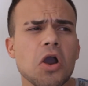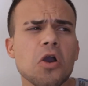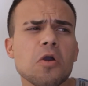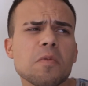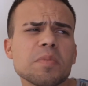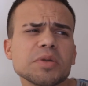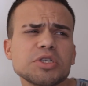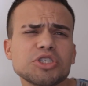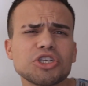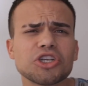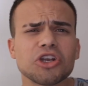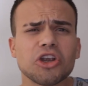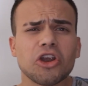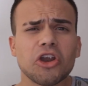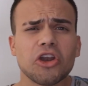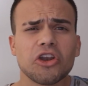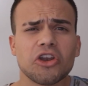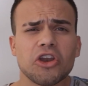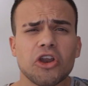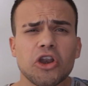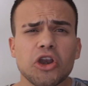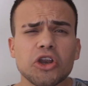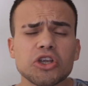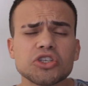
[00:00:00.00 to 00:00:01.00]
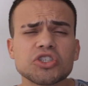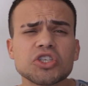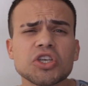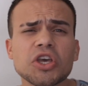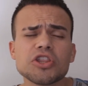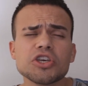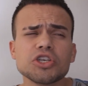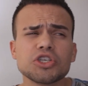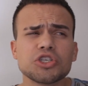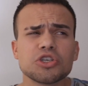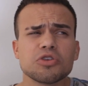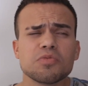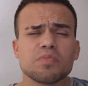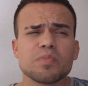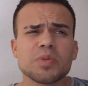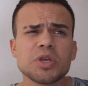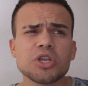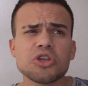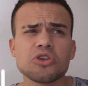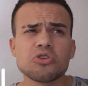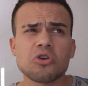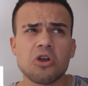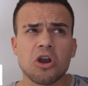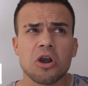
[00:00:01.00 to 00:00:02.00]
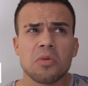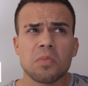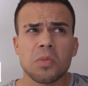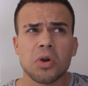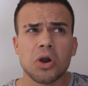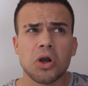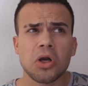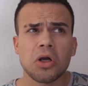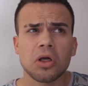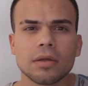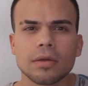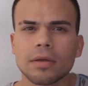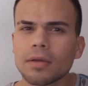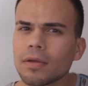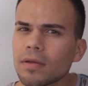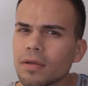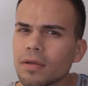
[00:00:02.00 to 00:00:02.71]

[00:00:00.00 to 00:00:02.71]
oh, but you're a nurse, they should be normal.